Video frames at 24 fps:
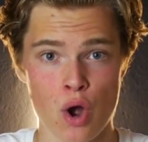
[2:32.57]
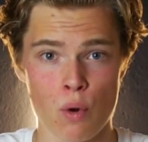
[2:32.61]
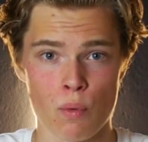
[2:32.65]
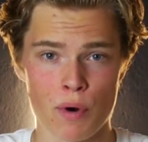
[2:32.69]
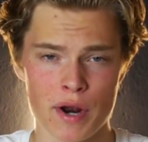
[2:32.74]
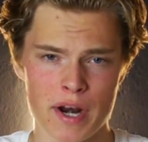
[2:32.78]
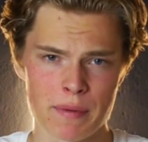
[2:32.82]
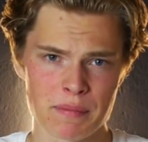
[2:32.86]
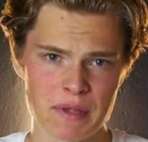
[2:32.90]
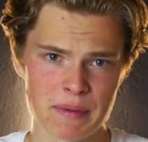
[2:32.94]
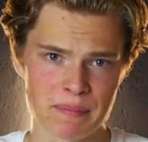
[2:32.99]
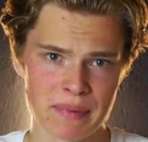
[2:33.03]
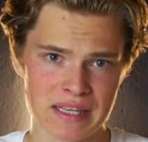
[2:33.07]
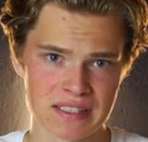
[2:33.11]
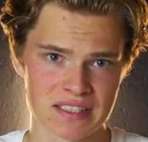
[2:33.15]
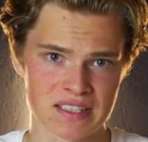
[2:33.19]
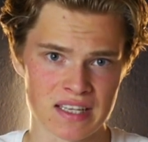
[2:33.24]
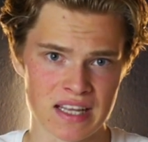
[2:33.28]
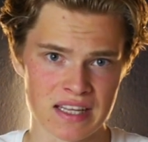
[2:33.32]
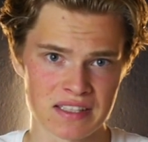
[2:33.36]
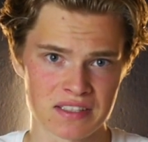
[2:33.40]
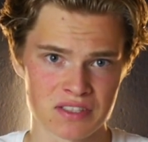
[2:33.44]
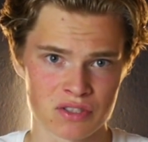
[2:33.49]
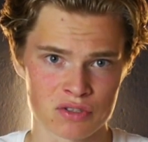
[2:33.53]
What I mean by
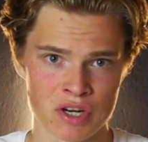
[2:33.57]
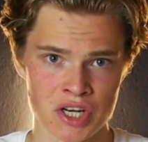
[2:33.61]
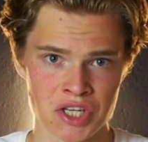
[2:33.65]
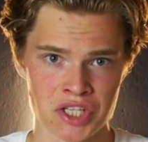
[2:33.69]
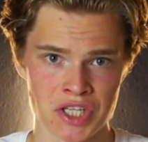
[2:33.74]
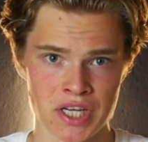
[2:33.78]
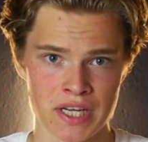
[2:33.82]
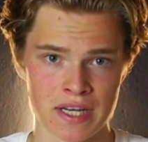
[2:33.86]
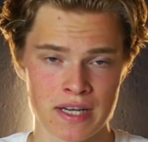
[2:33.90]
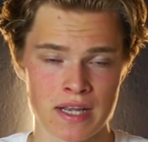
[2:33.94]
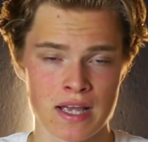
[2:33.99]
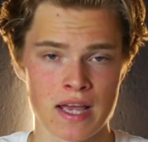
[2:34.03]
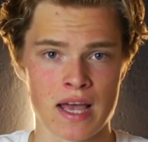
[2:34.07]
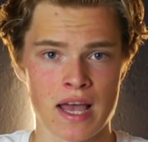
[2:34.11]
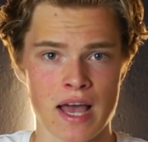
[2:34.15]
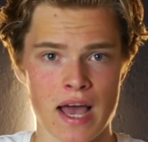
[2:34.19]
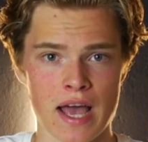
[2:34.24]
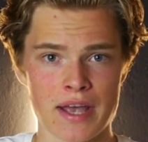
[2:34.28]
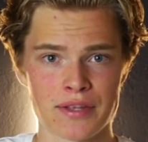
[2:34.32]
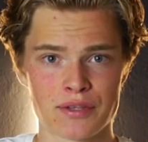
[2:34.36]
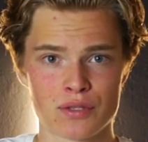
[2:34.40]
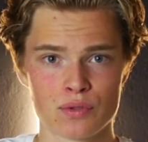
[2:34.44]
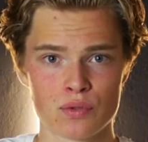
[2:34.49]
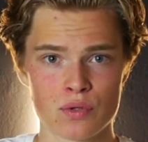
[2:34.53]
slight stretching,
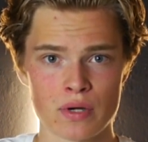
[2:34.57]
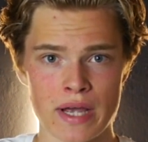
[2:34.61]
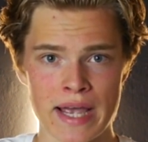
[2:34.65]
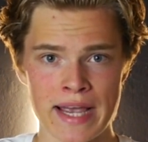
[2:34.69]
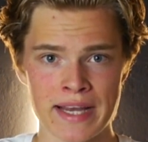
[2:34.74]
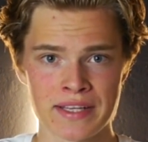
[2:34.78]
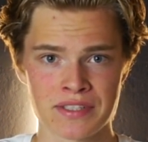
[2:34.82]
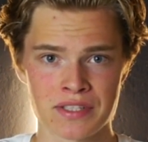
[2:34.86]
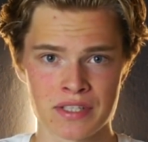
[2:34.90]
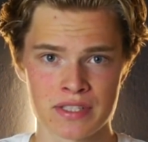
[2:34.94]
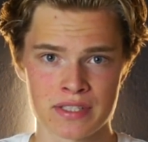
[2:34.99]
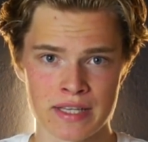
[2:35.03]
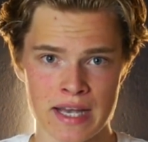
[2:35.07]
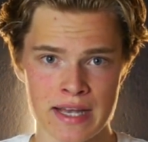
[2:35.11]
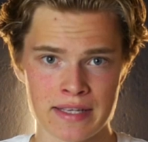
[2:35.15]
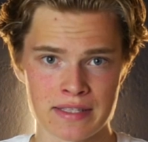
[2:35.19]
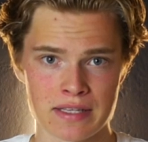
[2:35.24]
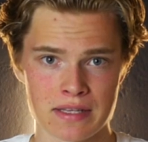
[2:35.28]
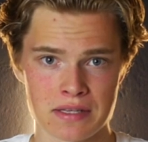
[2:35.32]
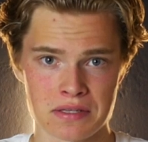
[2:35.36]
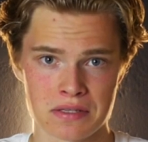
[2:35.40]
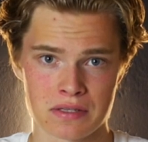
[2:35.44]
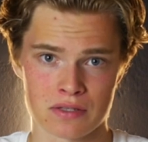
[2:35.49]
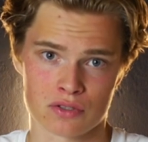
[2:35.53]
I do
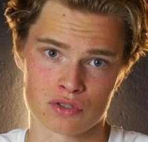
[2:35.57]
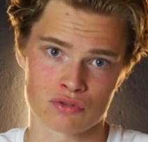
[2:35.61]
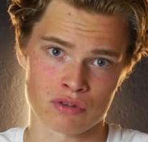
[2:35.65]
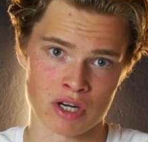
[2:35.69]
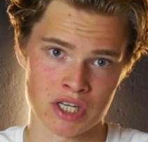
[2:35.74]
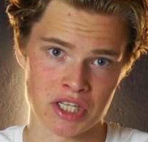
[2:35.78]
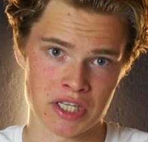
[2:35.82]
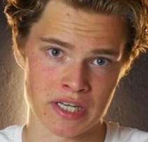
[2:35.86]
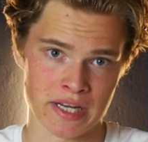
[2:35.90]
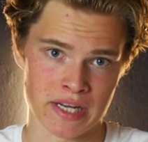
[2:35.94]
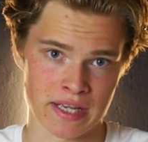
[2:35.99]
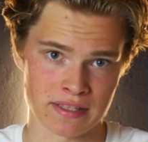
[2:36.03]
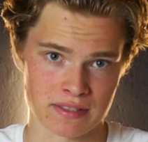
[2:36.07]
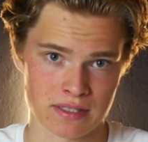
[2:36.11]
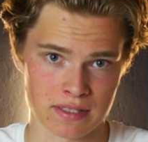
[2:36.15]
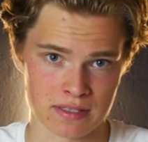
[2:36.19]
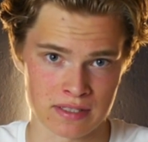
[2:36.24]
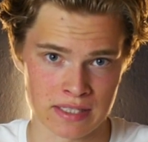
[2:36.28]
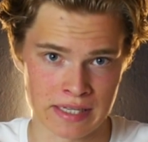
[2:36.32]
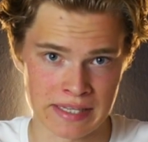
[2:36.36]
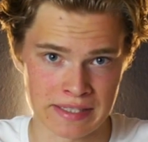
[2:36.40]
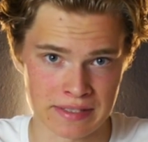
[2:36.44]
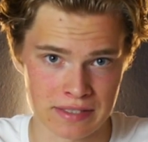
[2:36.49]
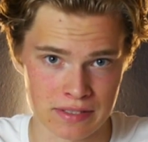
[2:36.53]
stretching
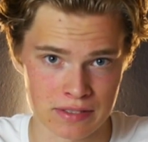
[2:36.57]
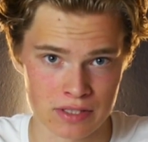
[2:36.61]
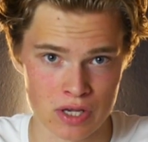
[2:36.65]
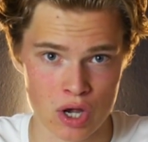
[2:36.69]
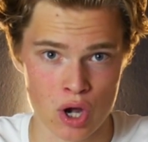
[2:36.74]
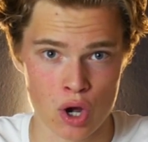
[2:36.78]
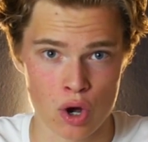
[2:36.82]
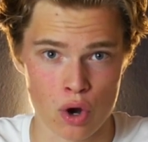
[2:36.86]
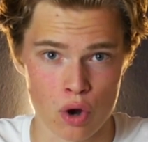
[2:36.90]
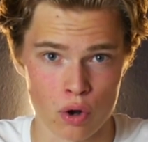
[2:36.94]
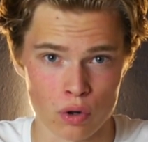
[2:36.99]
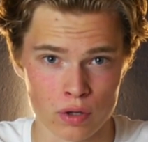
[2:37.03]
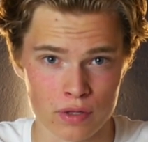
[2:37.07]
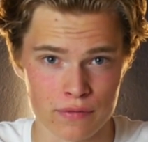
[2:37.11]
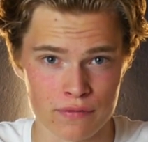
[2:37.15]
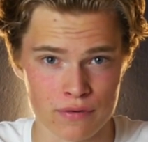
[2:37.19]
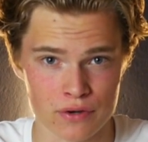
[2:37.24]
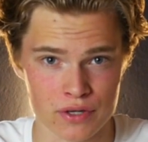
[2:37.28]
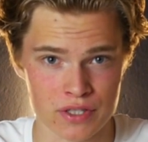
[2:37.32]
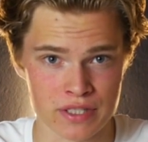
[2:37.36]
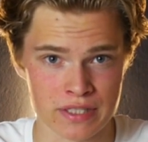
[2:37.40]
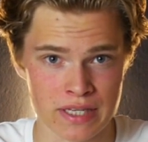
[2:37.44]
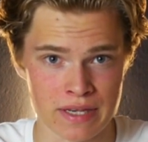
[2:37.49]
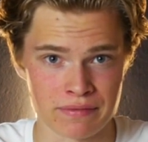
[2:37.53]
exercises only
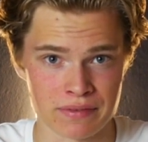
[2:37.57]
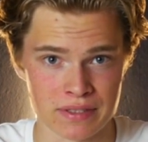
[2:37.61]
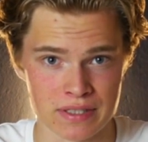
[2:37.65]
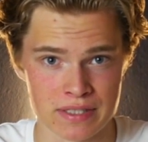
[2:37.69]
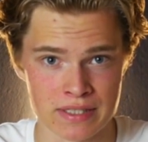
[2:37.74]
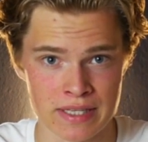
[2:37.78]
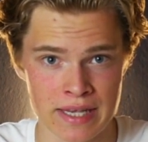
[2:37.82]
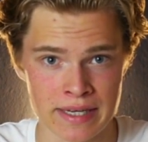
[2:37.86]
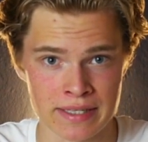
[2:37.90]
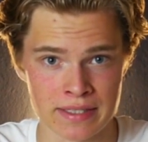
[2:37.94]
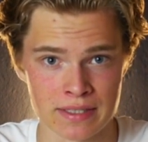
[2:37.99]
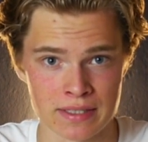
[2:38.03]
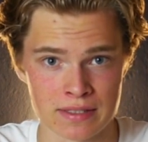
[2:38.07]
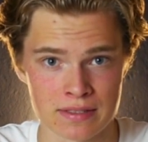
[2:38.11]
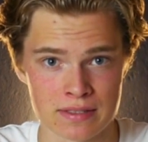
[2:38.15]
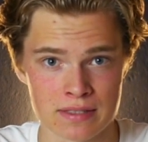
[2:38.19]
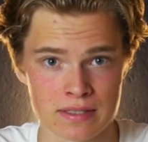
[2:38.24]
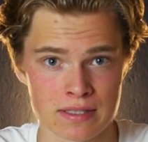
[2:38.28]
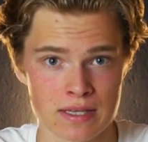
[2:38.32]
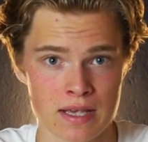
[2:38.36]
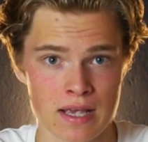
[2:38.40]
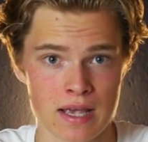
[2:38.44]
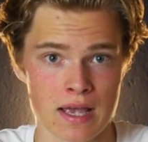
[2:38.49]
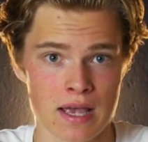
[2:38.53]
for 7 seconds.